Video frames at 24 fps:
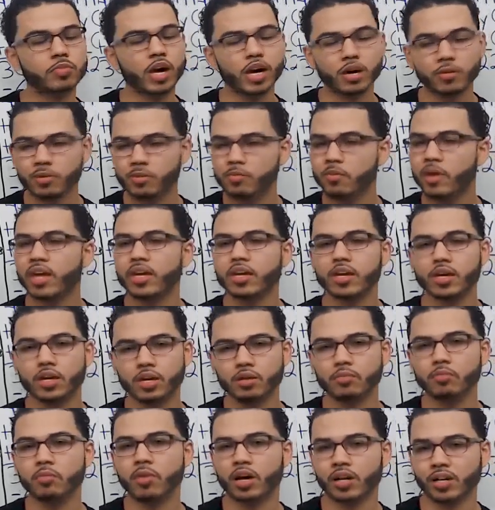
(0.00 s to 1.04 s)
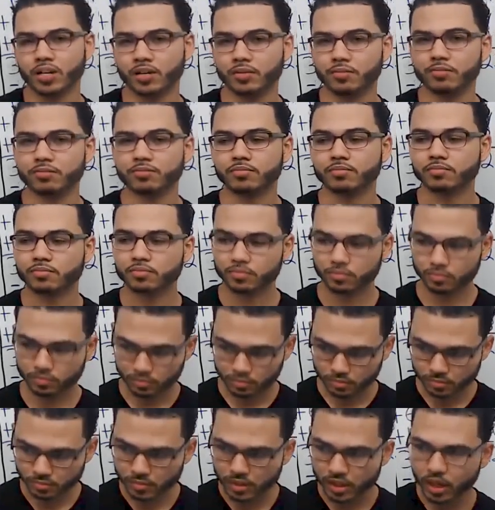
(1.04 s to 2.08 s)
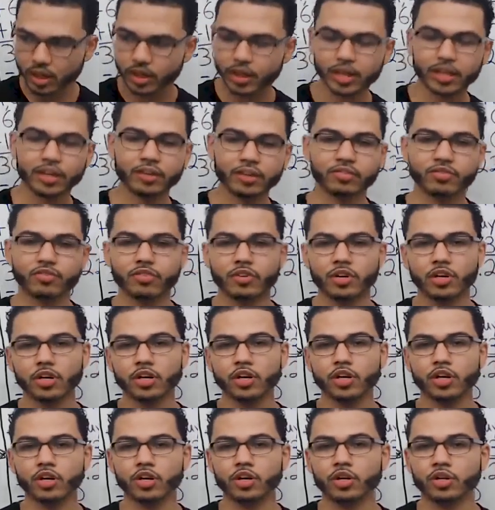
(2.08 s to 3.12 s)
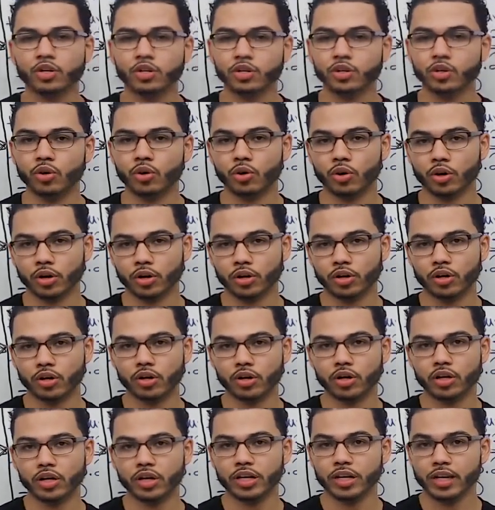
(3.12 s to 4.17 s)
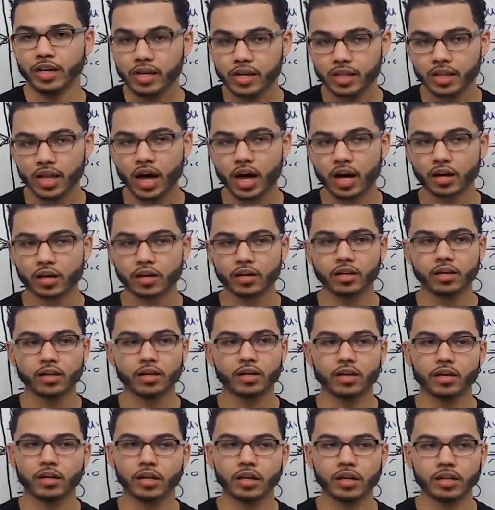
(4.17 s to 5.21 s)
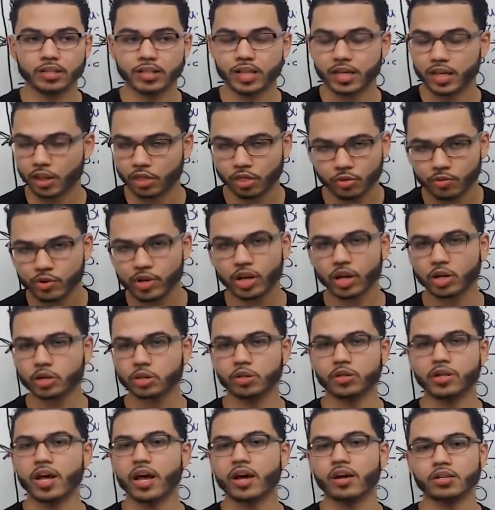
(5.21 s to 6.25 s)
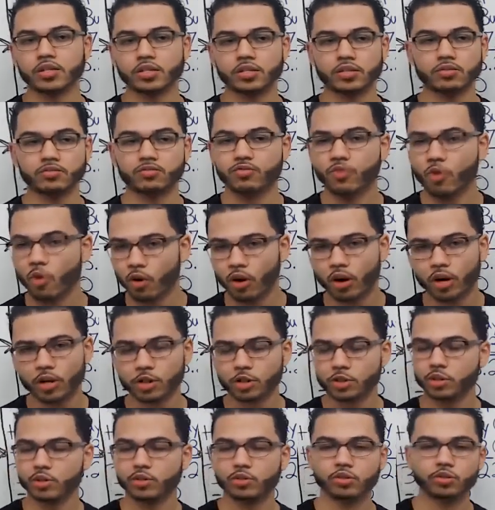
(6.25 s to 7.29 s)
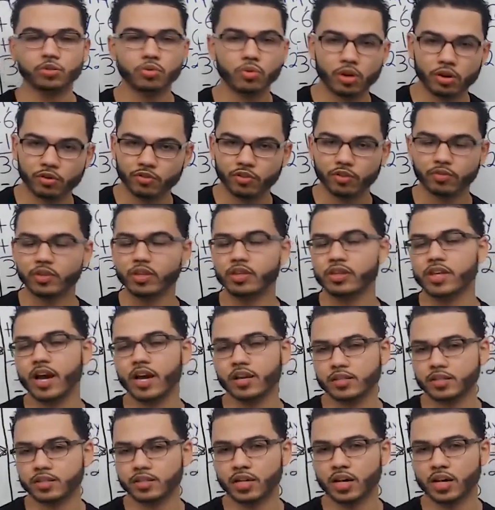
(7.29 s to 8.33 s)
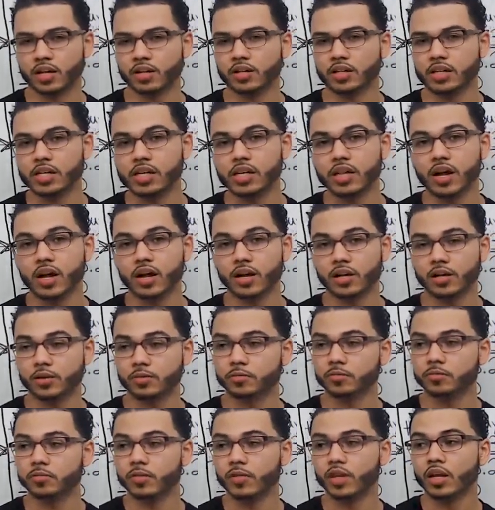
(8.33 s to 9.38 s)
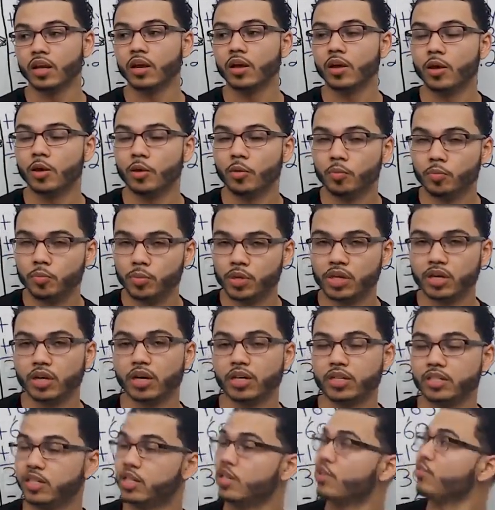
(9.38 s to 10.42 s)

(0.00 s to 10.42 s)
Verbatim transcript: better be making good money if your HELOC is like a $300,000, $400,000, $250,000 HELOC. Because